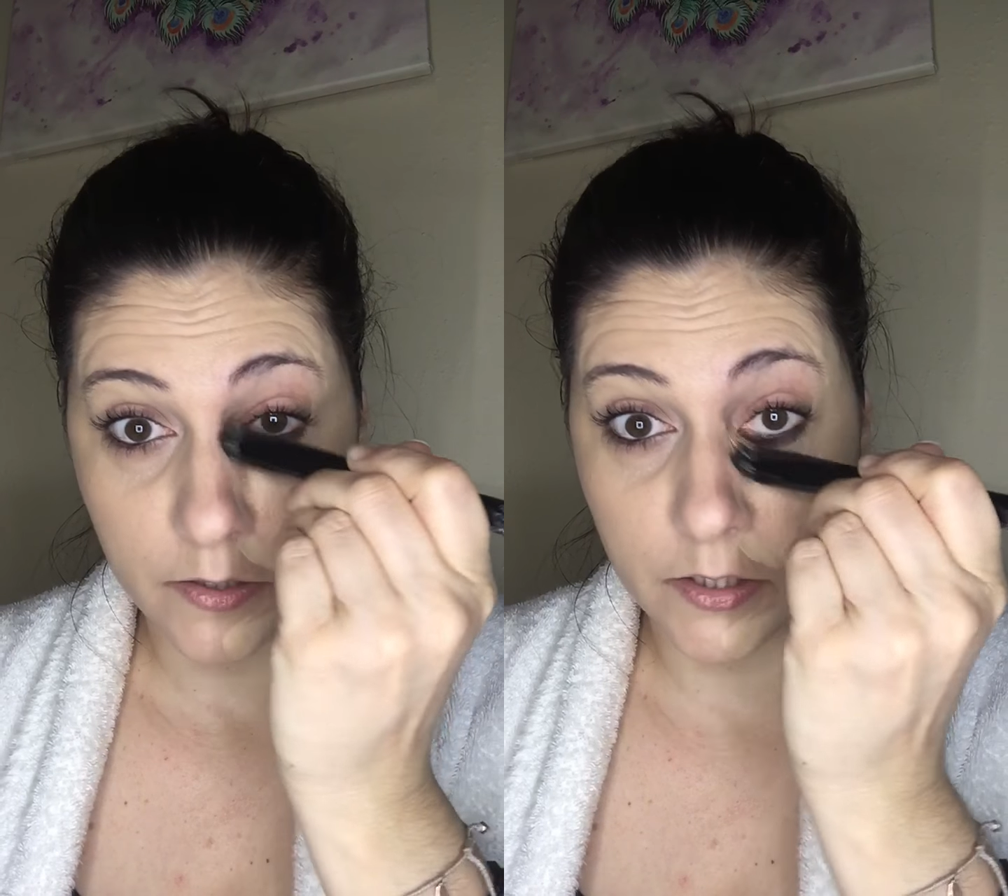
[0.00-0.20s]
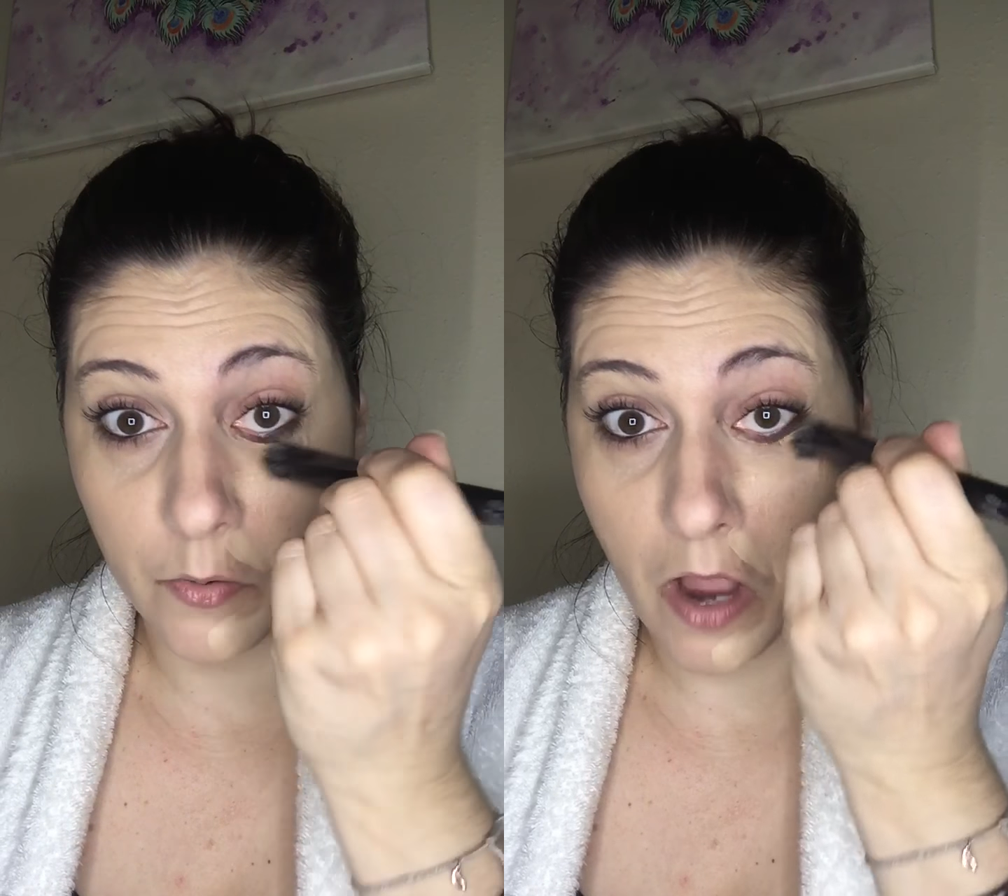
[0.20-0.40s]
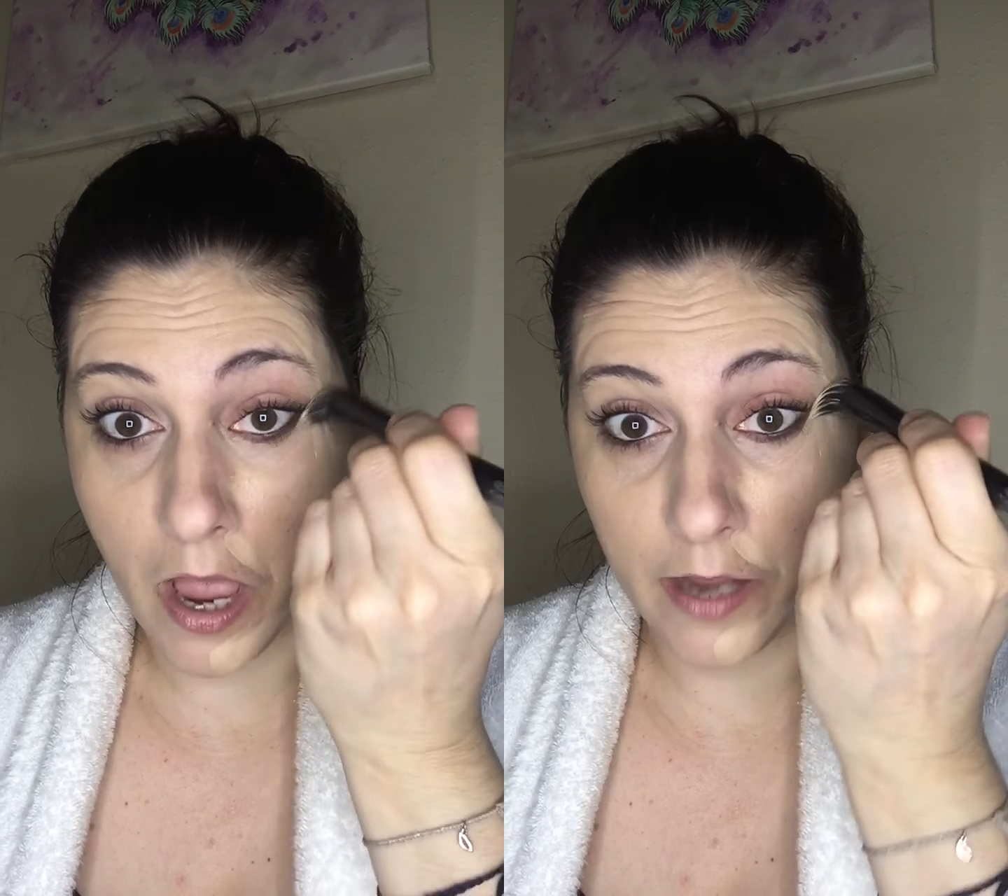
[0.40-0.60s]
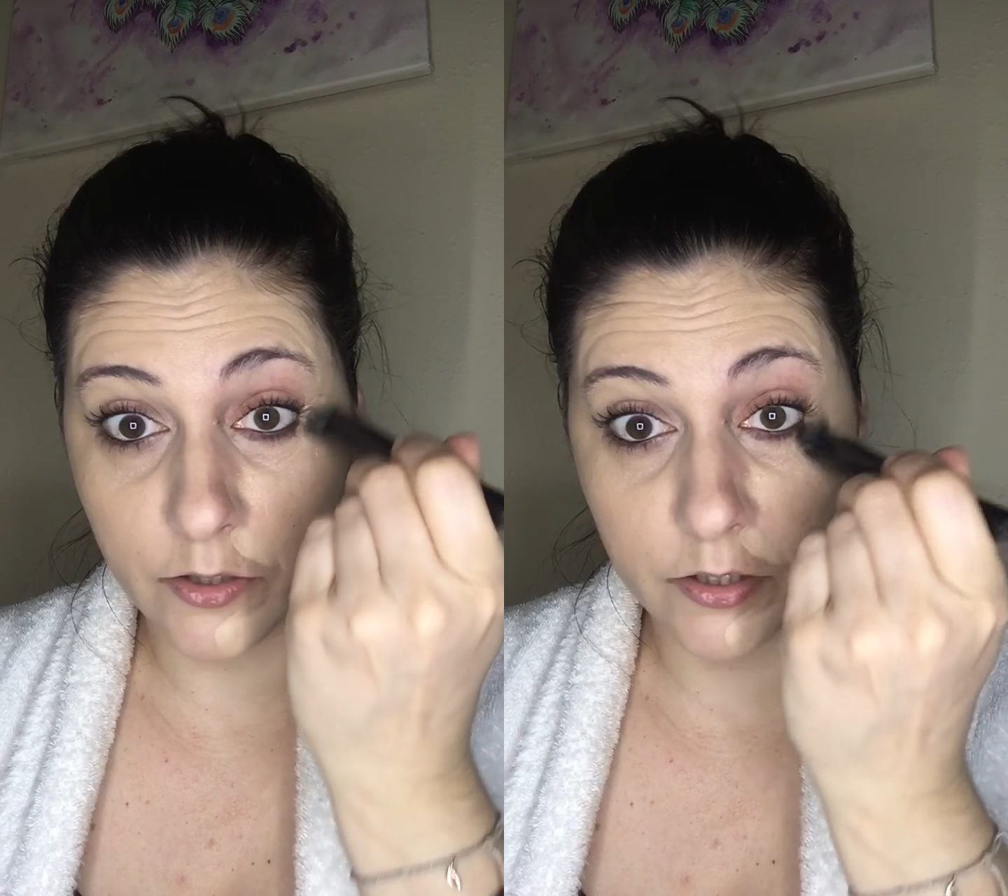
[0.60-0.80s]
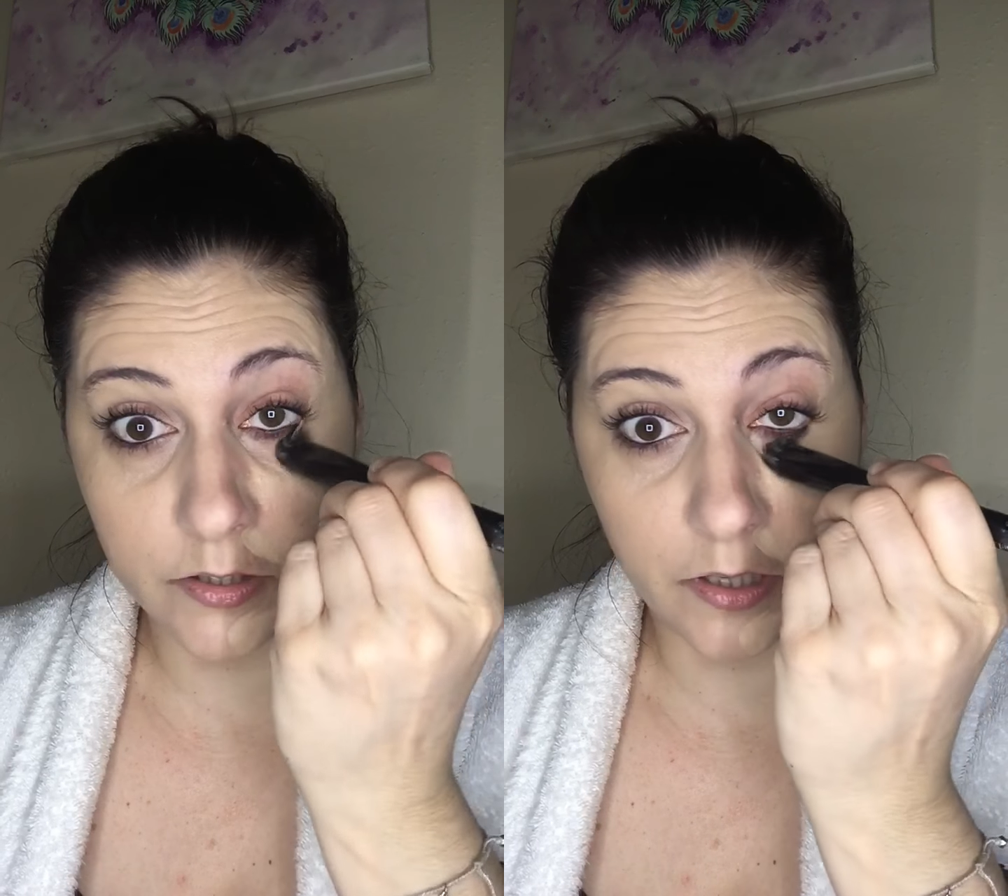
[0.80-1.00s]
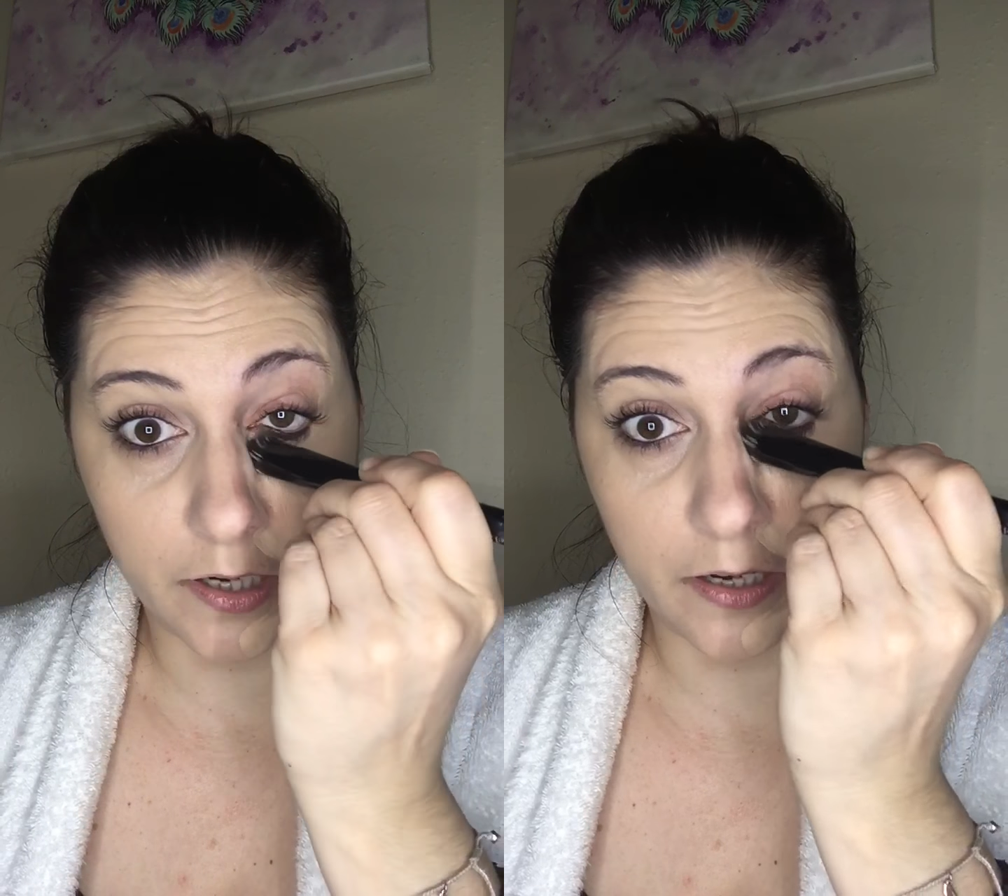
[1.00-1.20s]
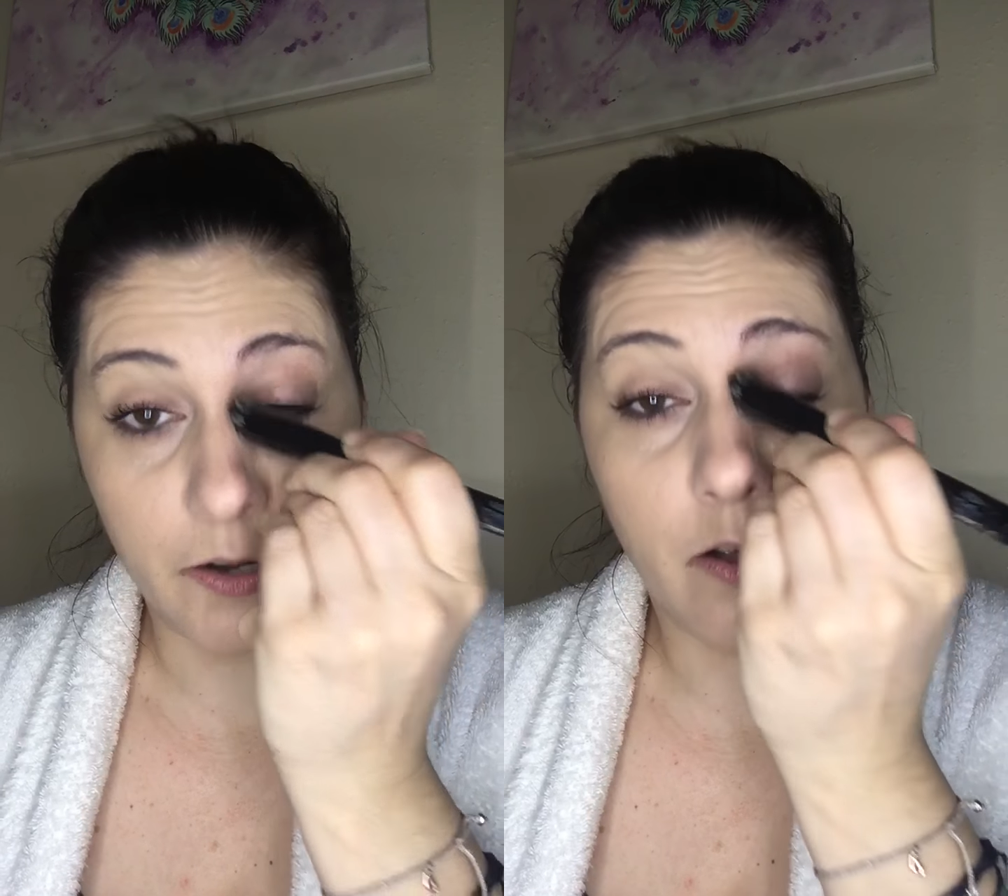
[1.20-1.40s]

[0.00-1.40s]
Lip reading: So I just gonna get